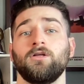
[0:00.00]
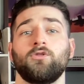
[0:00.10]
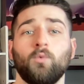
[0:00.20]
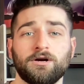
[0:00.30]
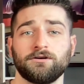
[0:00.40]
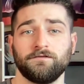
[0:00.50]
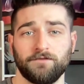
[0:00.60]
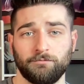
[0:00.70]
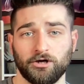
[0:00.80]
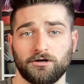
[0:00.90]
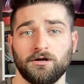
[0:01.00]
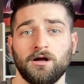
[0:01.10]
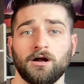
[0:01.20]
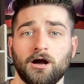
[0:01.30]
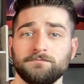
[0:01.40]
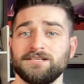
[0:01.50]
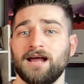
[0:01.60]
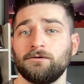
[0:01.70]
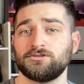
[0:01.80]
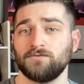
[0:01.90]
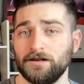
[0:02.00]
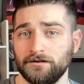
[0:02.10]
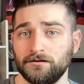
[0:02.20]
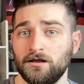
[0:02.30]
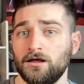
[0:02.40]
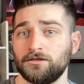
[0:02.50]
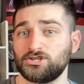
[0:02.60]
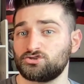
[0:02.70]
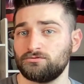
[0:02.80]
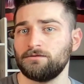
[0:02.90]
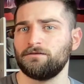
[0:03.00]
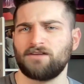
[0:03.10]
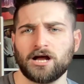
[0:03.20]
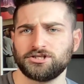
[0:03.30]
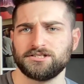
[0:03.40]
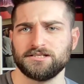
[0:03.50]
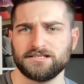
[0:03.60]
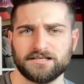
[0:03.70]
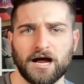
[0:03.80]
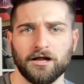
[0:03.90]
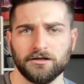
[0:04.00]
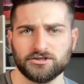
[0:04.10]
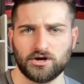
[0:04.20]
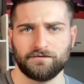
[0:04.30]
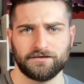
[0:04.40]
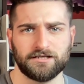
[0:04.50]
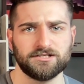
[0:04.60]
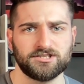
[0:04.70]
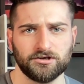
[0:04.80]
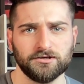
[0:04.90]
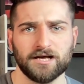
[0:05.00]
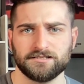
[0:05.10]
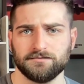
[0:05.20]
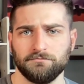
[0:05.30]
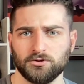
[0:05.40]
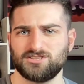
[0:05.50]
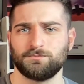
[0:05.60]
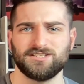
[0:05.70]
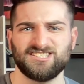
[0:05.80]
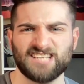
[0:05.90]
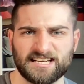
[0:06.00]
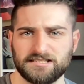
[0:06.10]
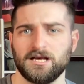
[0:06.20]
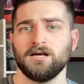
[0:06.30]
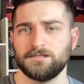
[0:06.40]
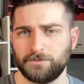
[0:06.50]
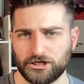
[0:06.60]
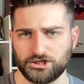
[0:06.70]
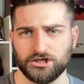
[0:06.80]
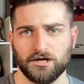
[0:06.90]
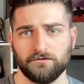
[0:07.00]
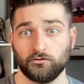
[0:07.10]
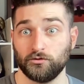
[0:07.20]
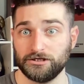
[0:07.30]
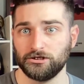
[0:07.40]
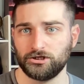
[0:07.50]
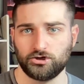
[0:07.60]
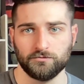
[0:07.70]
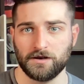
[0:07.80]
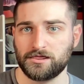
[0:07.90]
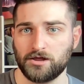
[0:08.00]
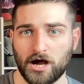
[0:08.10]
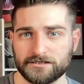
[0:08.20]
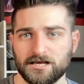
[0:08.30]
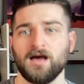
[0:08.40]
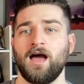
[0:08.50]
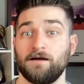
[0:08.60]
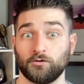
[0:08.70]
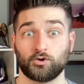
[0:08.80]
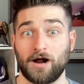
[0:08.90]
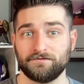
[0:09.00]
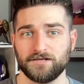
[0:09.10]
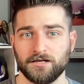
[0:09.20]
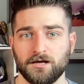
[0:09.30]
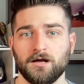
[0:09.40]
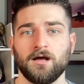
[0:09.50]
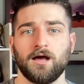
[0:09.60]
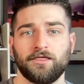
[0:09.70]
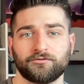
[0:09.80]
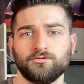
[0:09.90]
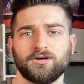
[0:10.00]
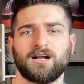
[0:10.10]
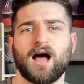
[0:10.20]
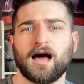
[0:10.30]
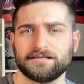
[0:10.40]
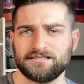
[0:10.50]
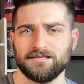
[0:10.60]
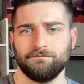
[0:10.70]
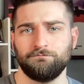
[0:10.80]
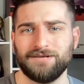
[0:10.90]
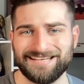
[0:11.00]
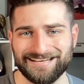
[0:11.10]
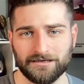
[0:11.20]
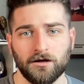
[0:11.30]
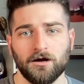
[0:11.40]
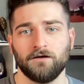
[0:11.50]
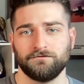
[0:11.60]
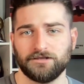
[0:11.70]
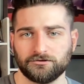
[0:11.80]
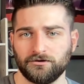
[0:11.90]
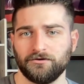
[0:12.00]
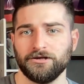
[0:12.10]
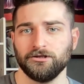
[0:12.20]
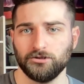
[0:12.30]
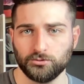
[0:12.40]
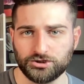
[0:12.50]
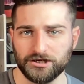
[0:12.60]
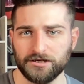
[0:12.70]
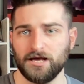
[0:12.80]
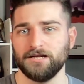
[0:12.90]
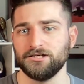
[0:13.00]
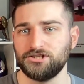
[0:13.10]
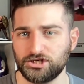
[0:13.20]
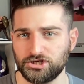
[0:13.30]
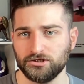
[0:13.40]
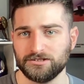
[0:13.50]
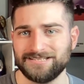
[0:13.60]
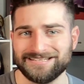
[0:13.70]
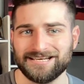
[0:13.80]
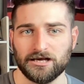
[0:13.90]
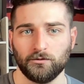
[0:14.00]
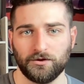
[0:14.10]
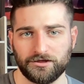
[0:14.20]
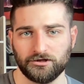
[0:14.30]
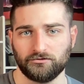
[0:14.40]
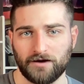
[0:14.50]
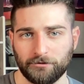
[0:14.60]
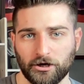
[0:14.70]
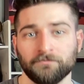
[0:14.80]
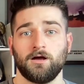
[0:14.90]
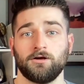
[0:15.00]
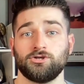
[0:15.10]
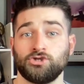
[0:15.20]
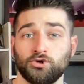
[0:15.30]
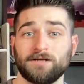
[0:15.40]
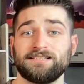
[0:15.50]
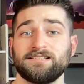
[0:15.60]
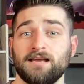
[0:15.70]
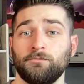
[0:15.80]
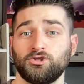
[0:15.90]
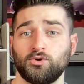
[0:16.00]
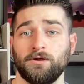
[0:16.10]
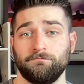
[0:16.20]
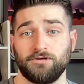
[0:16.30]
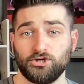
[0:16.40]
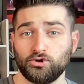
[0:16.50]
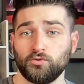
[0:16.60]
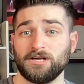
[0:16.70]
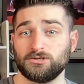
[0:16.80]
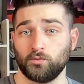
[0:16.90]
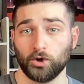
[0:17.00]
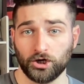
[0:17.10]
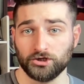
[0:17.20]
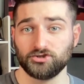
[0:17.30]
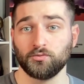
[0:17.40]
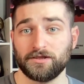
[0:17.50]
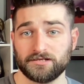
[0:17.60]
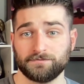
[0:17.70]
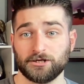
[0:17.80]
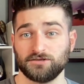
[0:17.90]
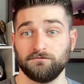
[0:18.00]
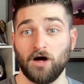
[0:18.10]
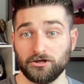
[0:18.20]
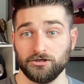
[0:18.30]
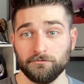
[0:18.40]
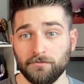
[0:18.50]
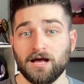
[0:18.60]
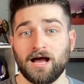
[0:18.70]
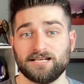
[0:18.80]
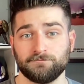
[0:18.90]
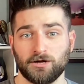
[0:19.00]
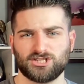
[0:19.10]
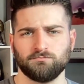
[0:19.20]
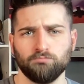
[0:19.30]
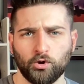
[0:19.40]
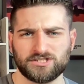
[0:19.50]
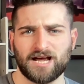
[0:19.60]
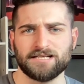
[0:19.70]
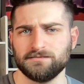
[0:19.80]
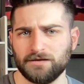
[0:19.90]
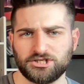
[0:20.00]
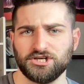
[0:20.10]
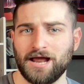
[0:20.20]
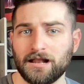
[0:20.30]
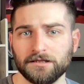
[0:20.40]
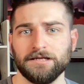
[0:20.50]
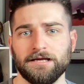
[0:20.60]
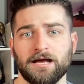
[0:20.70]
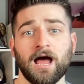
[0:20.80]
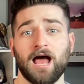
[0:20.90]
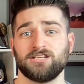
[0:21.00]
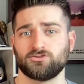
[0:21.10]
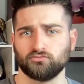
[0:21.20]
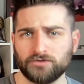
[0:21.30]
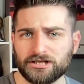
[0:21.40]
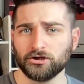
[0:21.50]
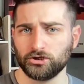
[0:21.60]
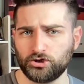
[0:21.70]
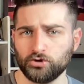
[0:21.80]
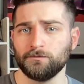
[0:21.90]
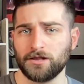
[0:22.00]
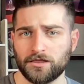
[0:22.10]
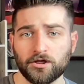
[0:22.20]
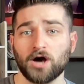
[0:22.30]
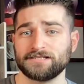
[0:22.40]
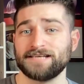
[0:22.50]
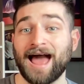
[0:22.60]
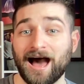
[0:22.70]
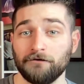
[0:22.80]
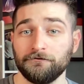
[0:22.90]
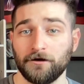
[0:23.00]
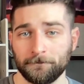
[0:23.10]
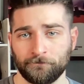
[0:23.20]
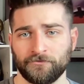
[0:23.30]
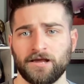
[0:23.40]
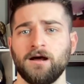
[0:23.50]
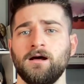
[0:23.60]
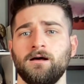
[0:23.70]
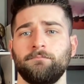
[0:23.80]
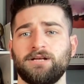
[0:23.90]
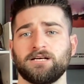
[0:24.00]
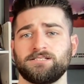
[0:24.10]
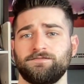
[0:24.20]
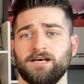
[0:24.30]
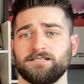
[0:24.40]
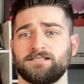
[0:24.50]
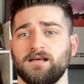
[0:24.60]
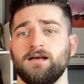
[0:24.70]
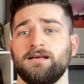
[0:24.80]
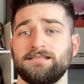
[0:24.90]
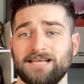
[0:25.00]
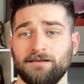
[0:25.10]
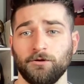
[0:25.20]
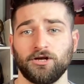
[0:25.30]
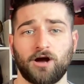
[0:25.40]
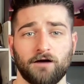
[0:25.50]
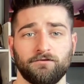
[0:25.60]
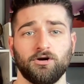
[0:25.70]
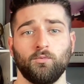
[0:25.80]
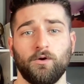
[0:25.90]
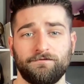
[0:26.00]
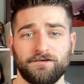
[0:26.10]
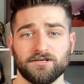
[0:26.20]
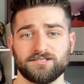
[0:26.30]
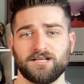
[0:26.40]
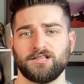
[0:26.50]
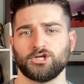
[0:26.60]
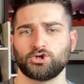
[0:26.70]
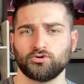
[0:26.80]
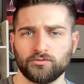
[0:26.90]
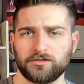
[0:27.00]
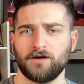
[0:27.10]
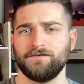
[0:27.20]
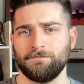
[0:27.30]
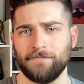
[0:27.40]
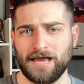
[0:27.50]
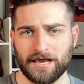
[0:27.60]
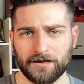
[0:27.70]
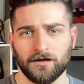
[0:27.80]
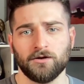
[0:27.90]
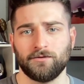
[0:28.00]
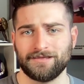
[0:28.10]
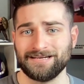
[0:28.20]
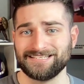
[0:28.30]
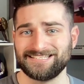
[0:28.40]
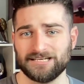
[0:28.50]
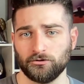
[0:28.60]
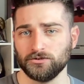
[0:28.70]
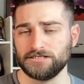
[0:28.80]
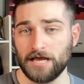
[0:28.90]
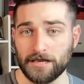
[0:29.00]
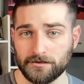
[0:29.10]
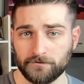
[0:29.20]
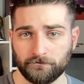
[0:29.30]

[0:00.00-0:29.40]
The wonder of the book comes in how it's written. The stream of consciousness style is often considered as the most precise depiction of real human thought ever crafted, and through the constant beating of literary allusion and additional detail within the grammar, Joyce is able to imbue his words with as much volume, as much multidimensionality, as real human thoughts have. Because of this, he's able to cover what feels like the truth of a man within a single day.